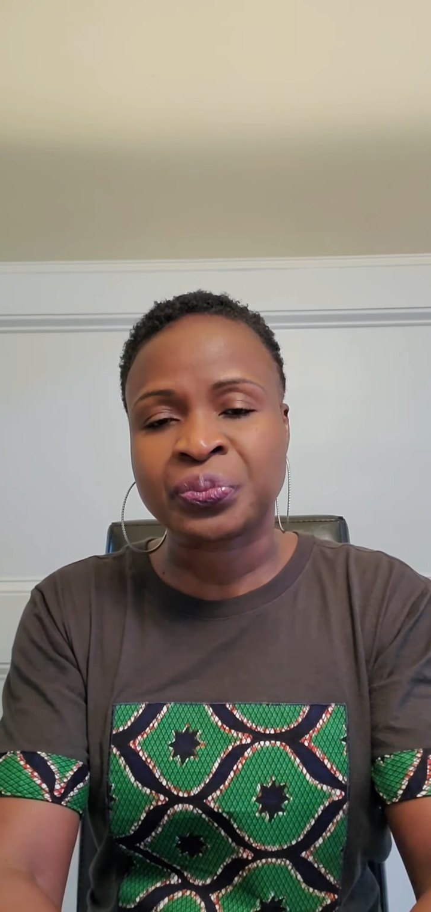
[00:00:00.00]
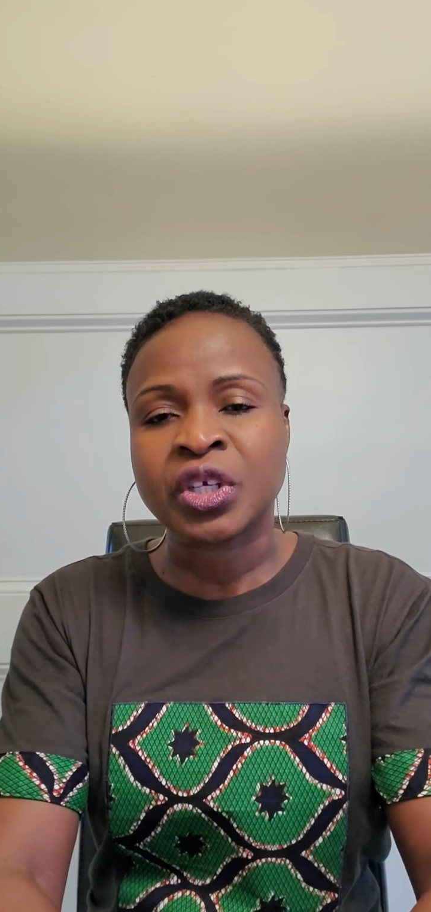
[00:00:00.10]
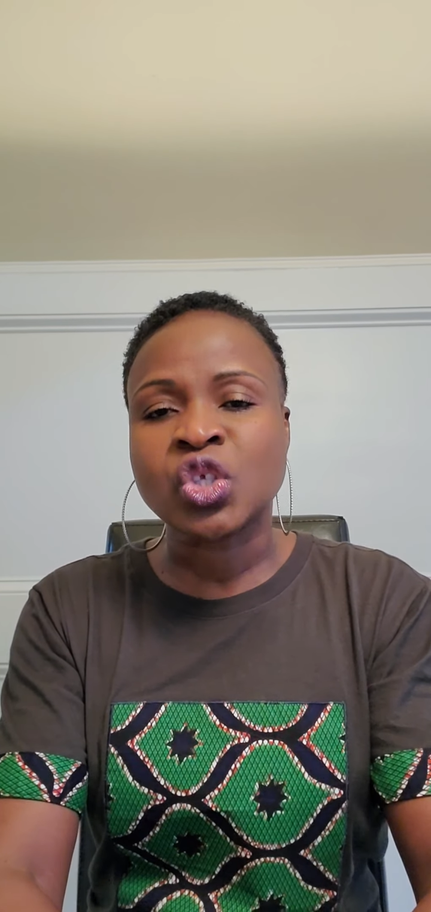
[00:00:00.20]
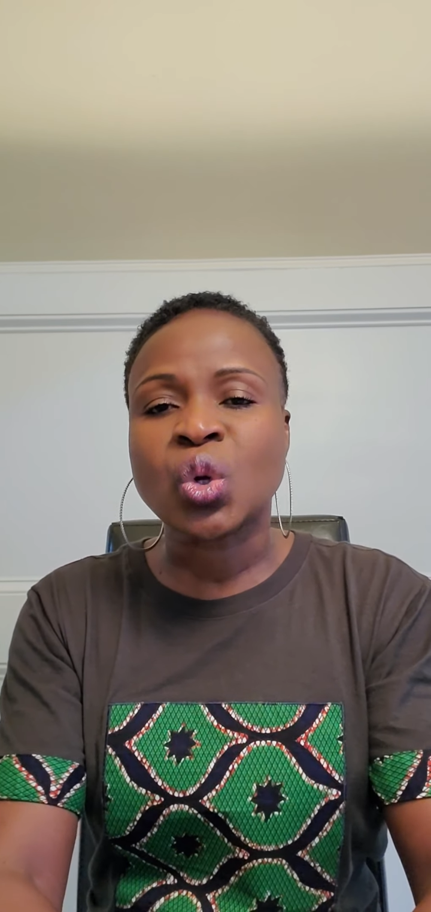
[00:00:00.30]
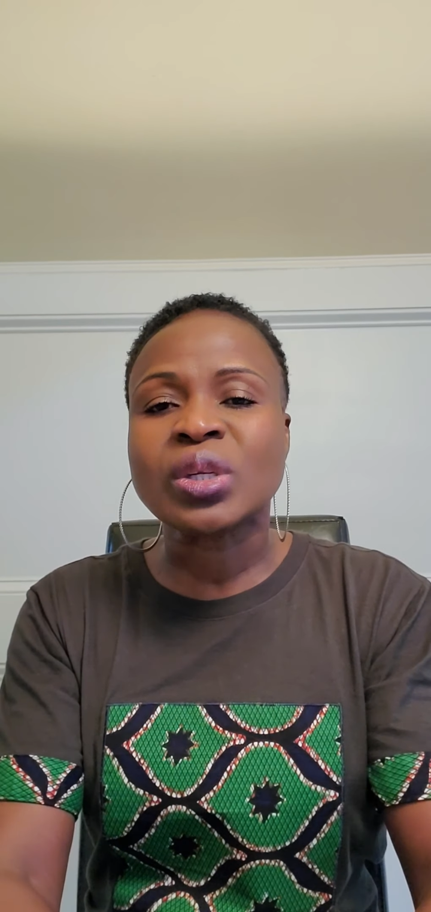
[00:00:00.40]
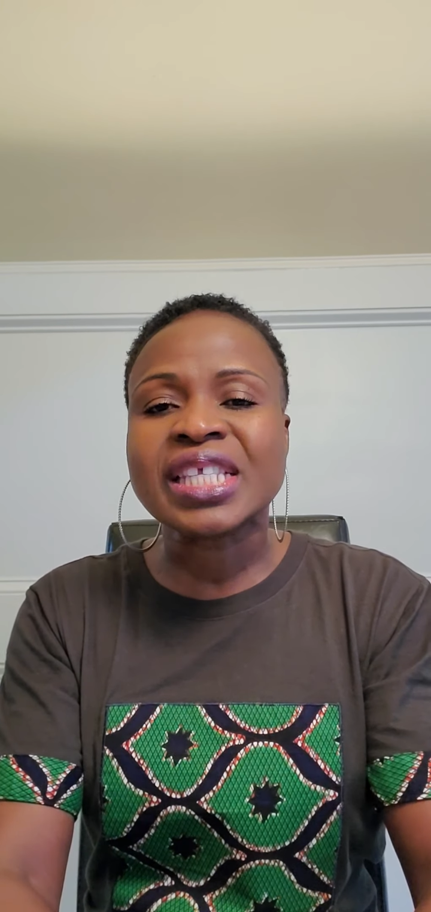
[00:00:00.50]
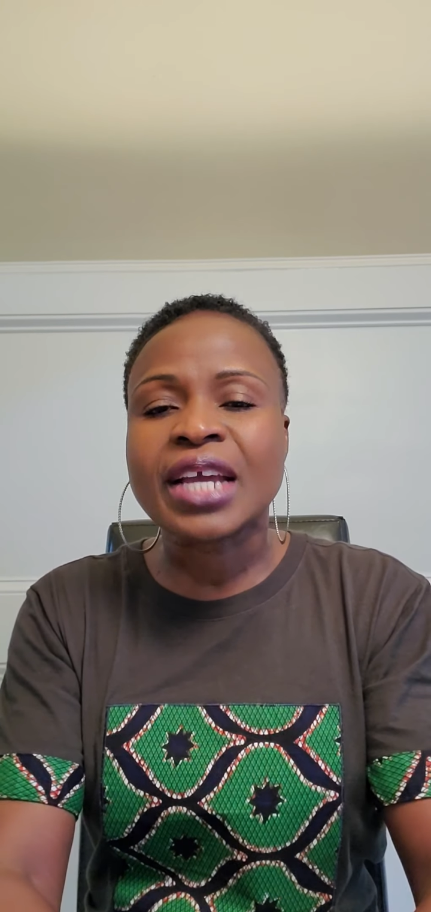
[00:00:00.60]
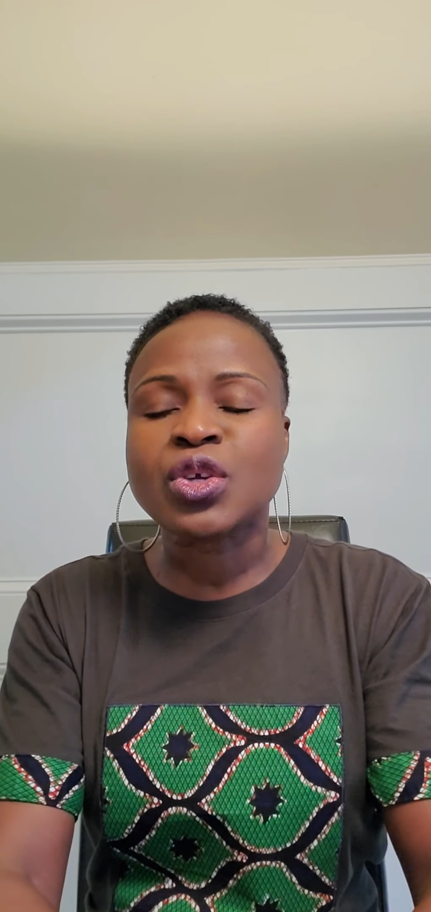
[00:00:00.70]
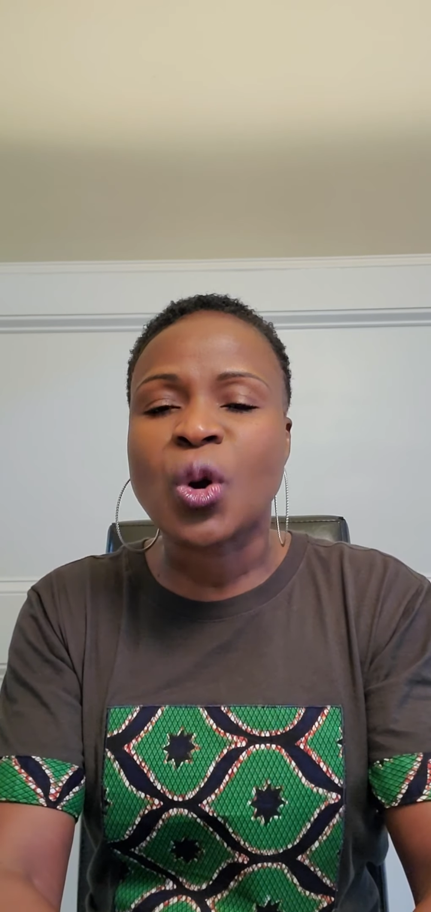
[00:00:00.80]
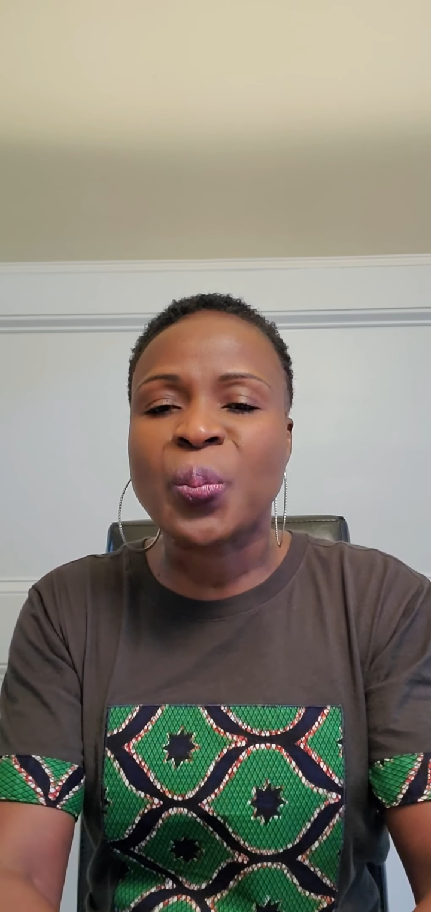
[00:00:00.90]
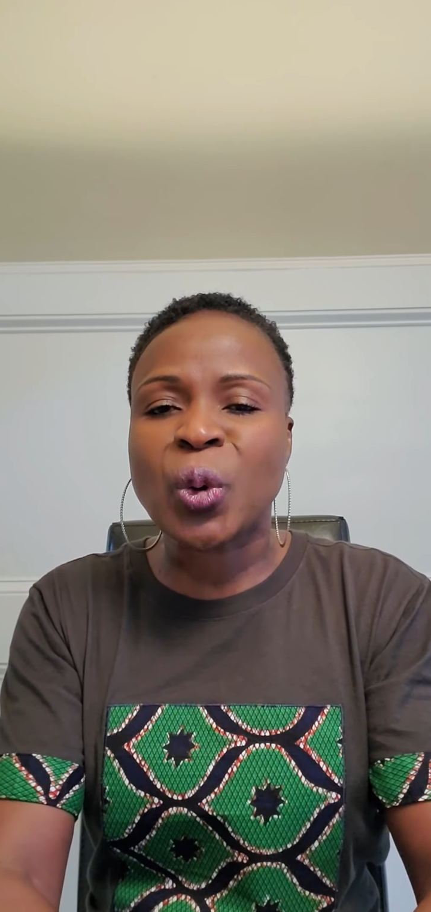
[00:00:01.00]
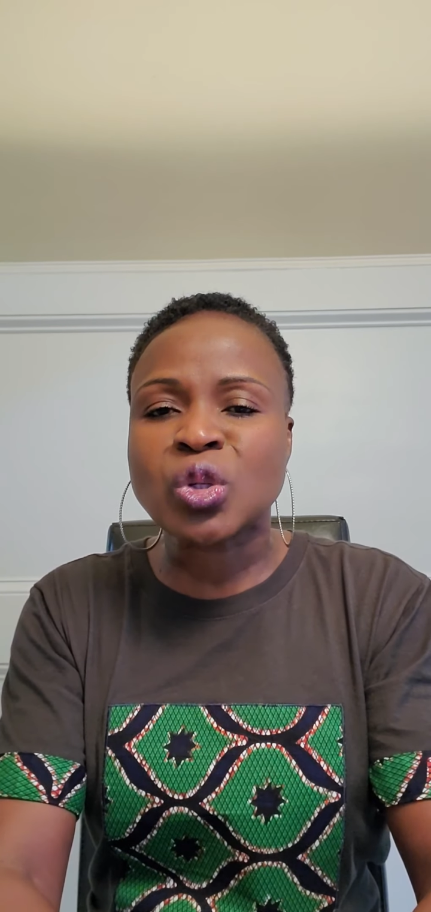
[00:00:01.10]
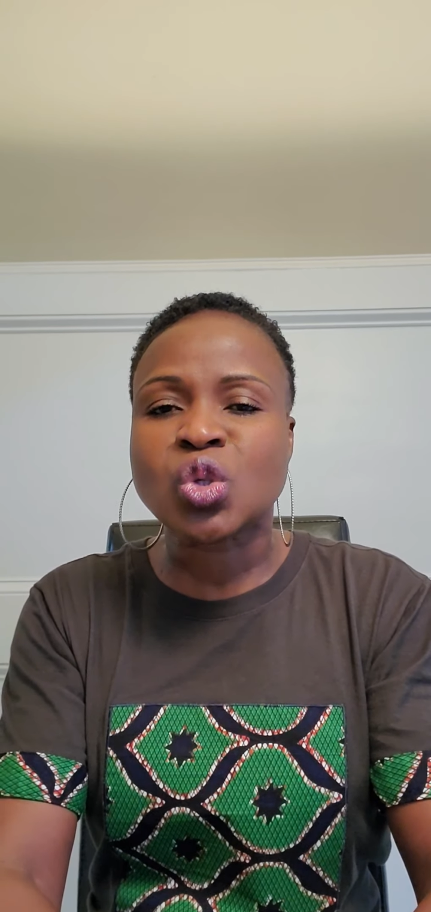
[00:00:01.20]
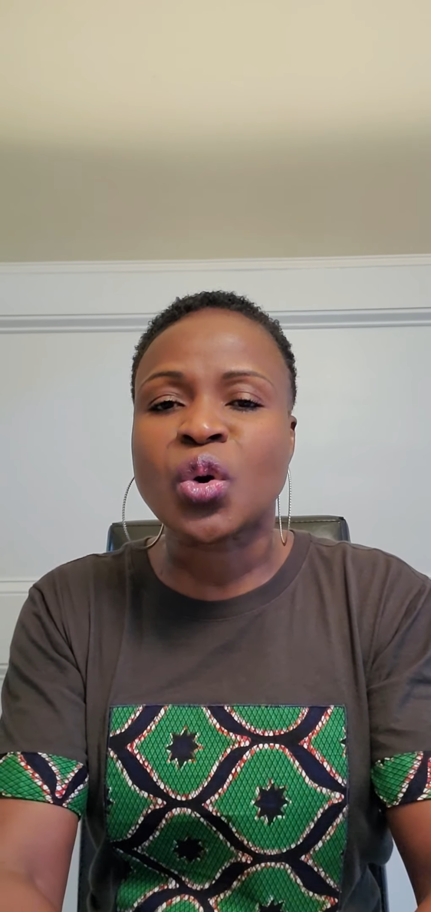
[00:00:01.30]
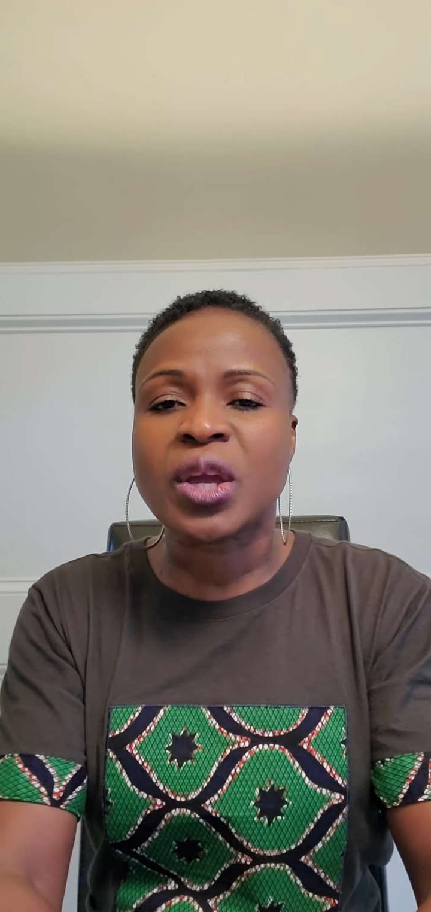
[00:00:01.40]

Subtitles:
So take your personal